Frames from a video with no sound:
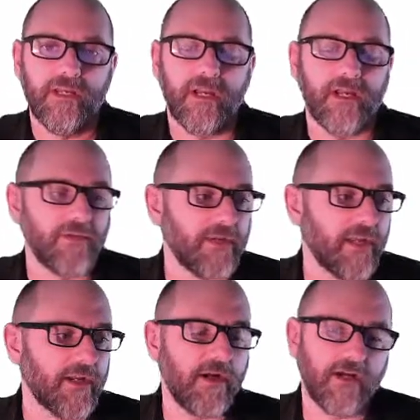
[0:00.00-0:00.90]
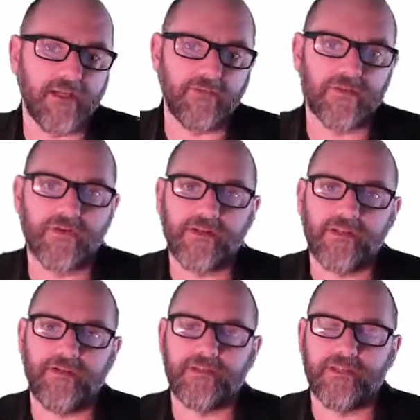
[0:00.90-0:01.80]
You'll get caught if you try and
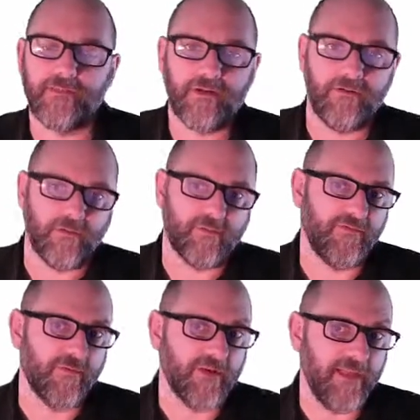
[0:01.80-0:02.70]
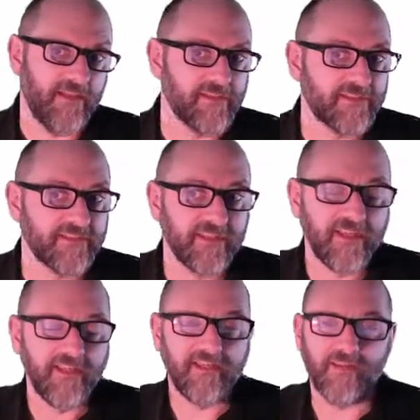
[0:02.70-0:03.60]
leave out a semicolon before an else,
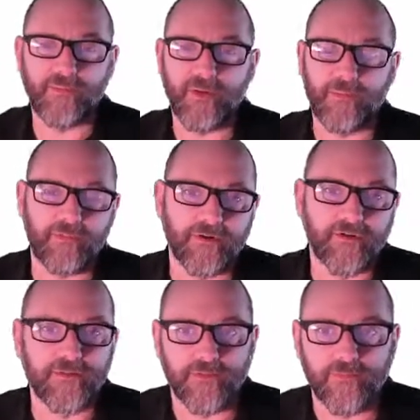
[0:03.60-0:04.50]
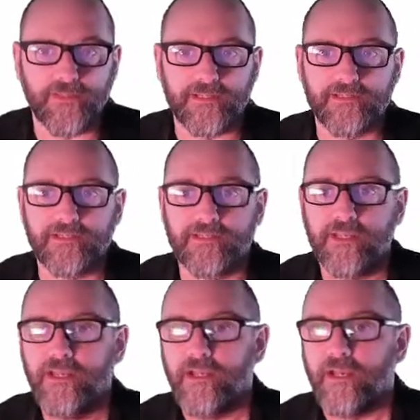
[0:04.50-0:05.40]
and there might be one or two other places.
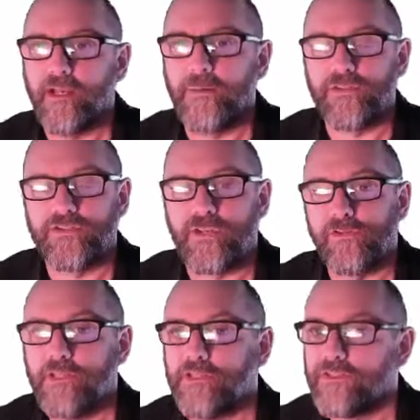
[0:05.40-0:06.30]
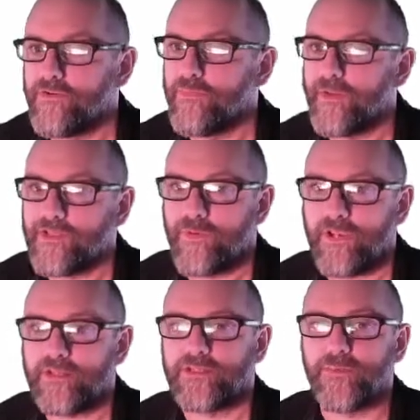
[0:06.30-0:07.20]
It's generally considered best
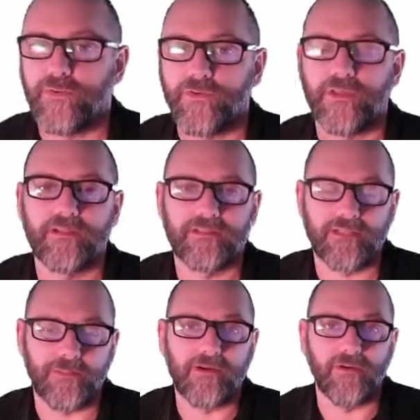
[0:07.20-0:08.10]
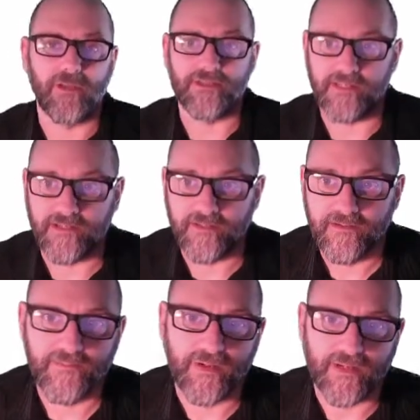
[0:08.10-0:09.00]
practice to put the semicolons in,
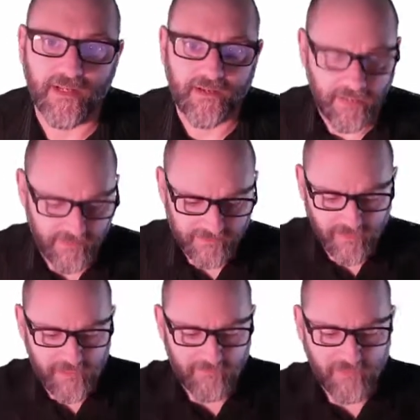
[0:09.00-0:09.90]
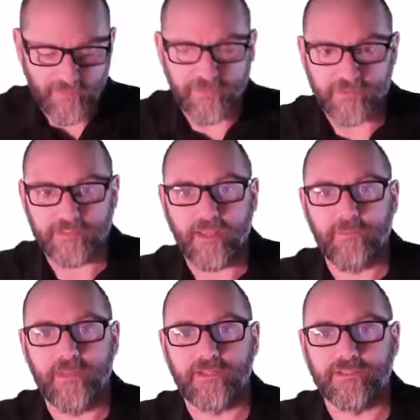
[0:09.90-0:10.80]
but I accidentally left it out this
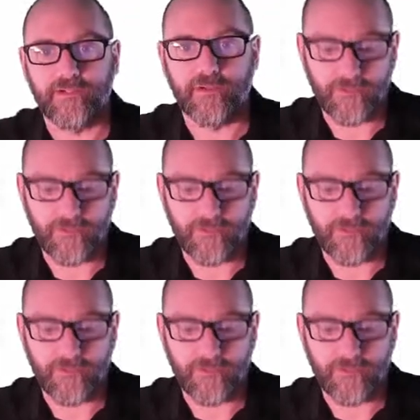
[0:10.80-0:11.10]
time, and it's still going to